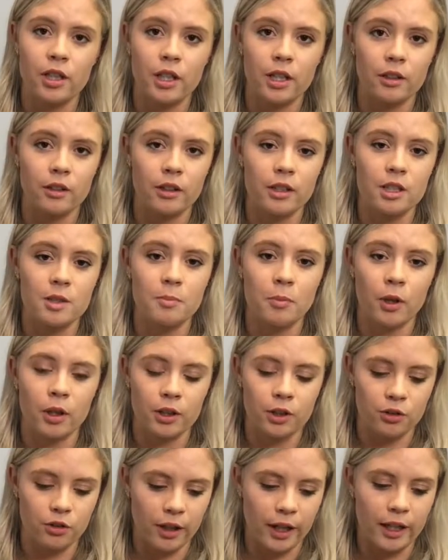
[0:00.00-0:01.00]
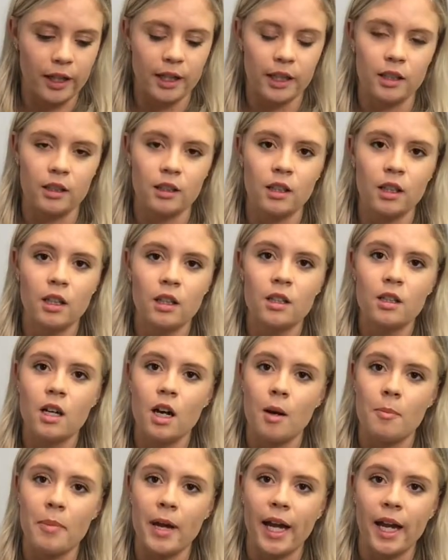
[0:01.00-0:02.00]
areas, by creating
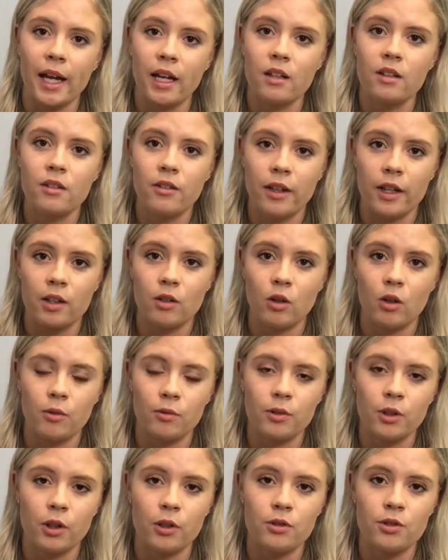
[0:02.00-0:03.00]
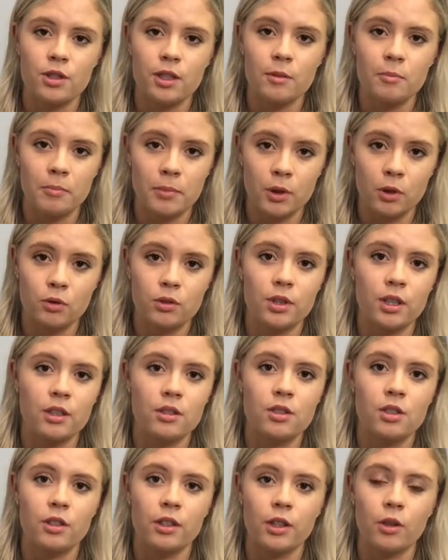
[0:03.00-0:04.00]
a pad that offloads it built
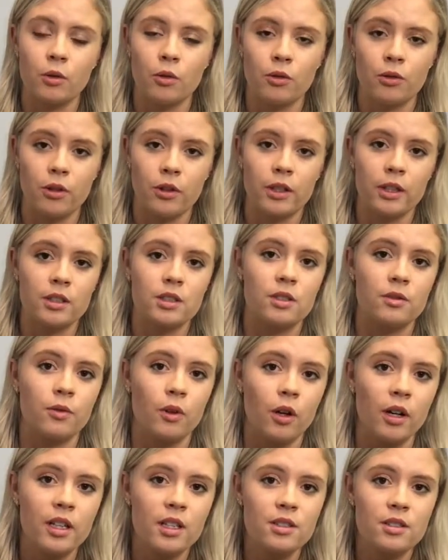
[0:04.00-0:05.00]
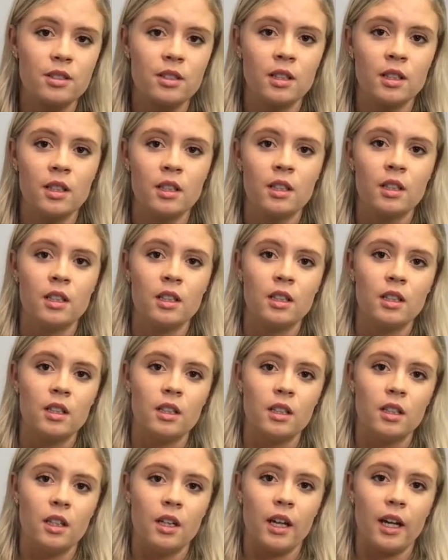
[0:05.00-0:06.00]
into the orthotic device.
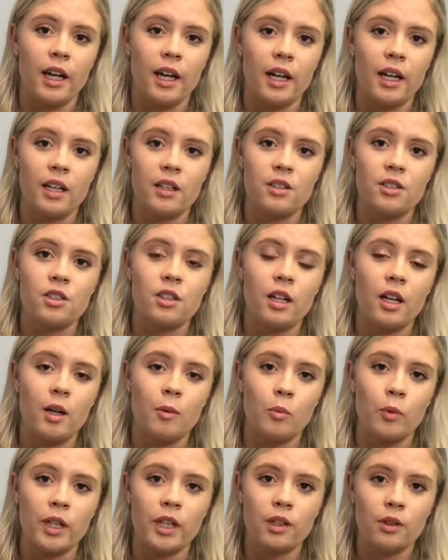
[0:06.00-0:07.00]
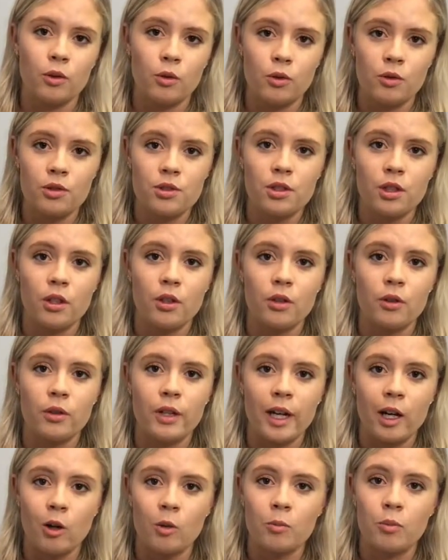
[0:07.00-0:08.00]
And we can also
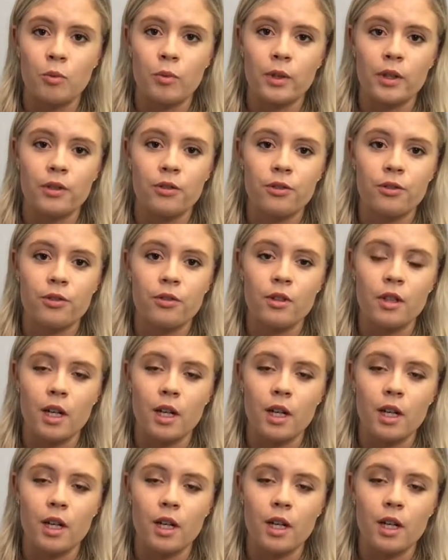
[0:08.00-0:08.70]
help with